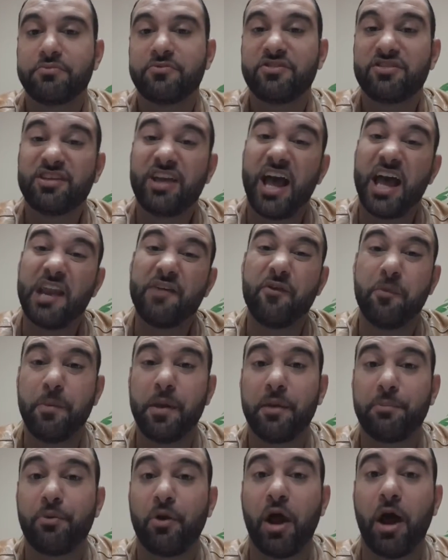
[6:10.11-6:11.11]
It's kind of a
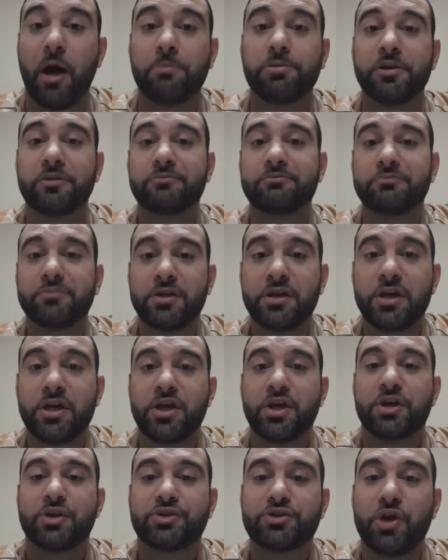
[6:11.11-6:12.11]
big problem.
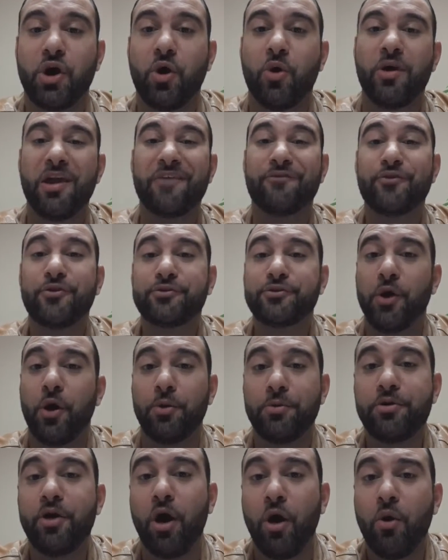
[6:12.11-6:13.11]
So if you
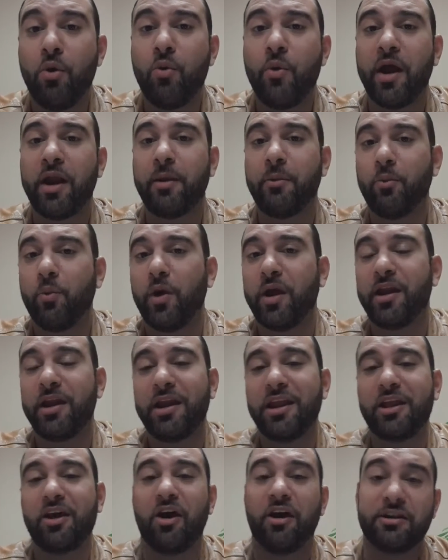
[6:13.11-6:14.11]
don't know what
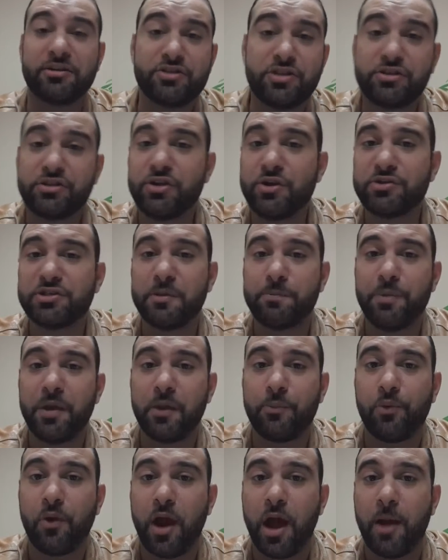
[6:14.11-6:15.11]
what constitutes a
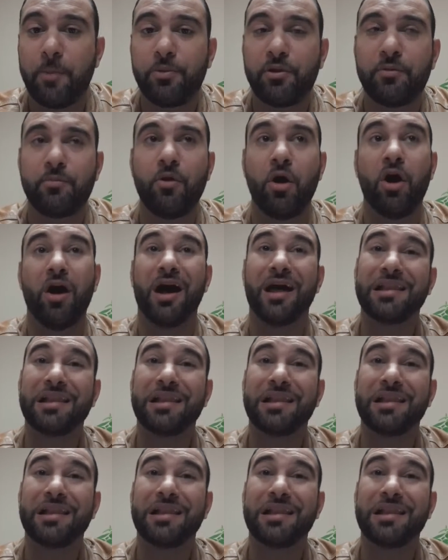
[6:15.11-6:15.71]
big problem,